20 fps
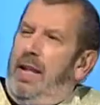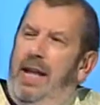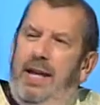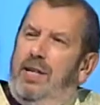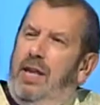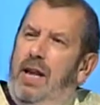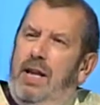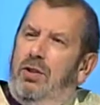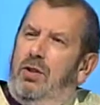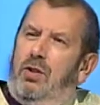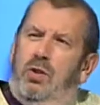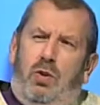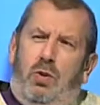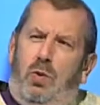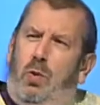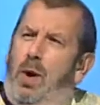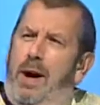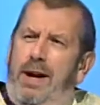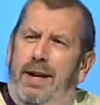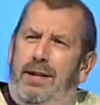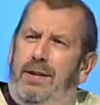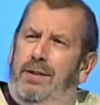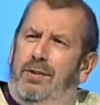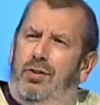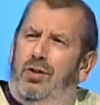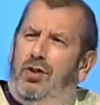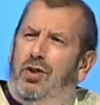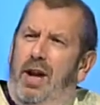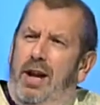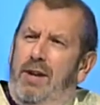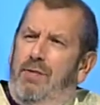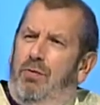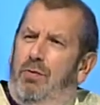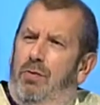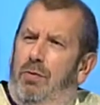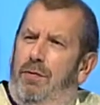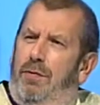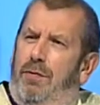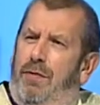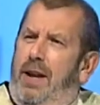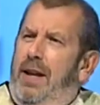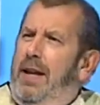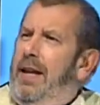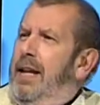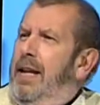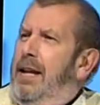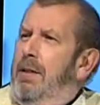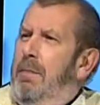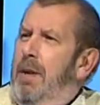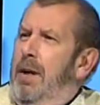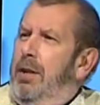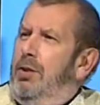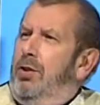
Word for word: so that sounds quite a general feeling